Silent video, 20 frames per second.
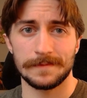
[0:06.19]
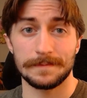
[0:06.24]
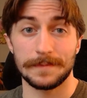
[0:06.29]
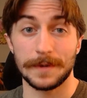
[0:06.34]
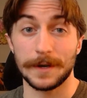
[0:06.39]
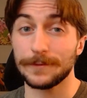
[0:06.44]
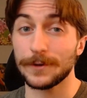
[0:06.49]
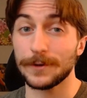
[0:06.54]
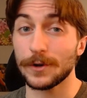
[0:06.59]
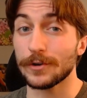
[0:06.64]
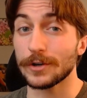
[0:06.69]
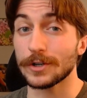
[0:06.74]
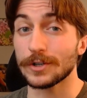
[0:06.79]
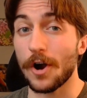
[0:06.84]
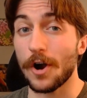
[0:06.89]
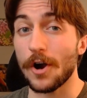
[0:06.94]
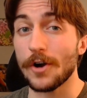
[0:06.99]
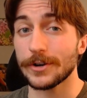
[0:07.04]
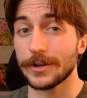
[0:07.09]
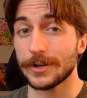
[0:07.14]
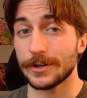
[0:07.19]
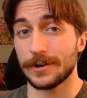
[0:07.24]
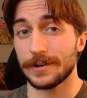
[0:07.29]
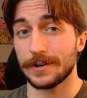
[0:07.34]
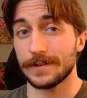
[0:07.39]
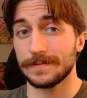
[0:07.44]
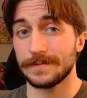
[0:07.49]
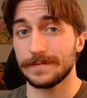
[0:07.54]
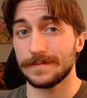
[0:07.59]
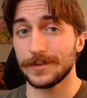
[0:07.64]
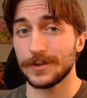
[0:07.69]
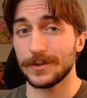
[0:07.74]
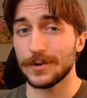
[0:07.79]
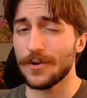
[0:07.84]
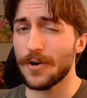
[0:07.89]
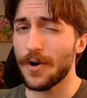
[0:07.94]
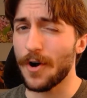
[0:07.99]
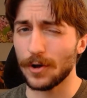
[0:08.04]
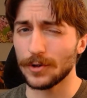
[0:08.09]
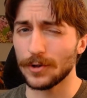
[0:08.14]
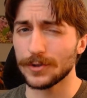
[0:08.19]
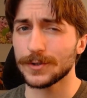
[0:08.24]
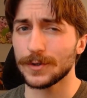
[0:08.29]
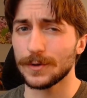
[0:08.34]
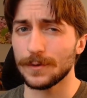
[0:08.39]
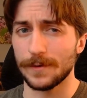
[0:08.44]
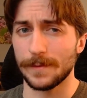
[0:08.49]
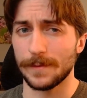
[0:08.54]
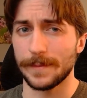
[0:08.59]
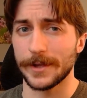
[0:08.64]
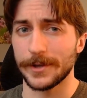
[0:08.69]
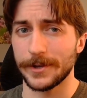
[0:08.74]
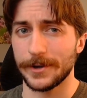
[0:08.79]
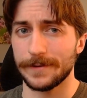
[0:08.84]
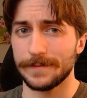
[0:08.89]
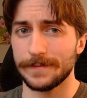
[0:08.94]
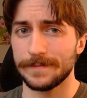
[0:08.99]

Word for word: But if you're a gardener, you're all too familiar,